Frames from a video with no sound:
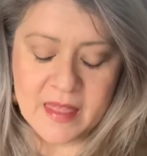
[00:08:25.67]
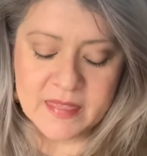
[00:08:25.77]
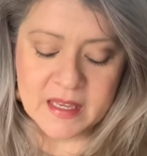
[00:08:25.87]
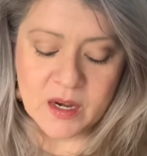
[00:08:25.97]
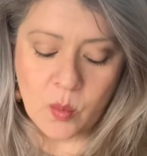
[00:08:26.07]

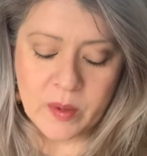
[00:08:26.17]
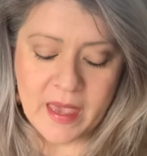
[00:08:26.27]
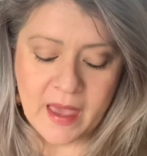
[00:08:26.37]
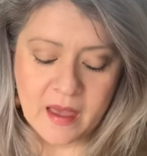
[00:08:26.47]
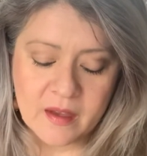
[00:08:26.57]
Then we
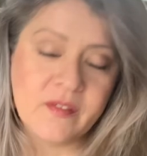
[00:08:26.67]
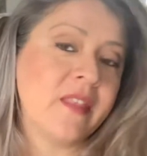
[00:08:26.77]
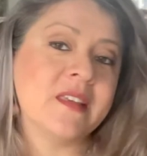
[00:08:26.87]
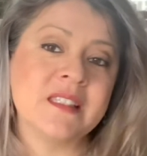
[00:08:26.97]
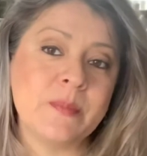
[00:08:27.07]
have
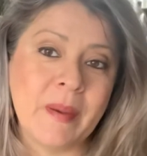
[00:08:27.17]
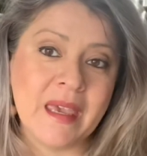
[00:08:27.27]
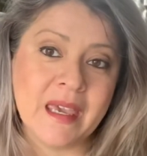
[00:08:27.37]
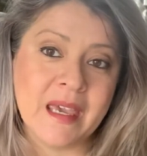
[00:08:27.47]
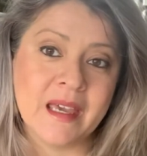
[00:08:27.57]
this
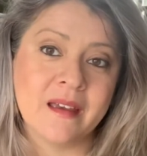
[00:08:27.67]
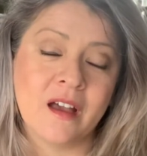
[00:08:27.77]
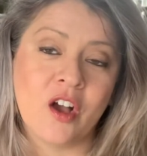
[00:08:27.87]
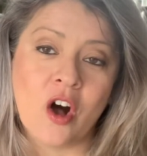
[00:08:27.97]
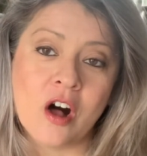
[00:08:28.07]
Ping
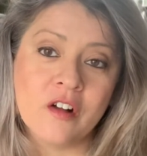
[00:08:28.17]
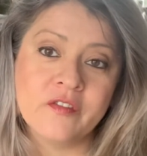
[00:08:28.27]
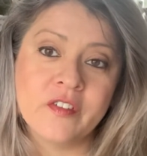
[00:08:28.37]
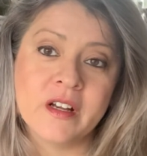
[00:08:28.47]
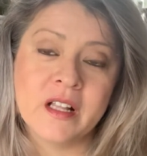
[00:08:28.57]

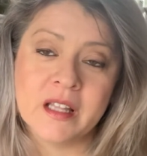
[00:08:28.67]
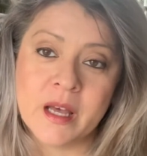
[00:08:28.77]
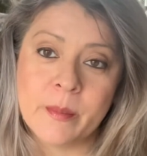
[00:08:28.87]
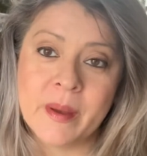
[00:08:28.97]
Golf Club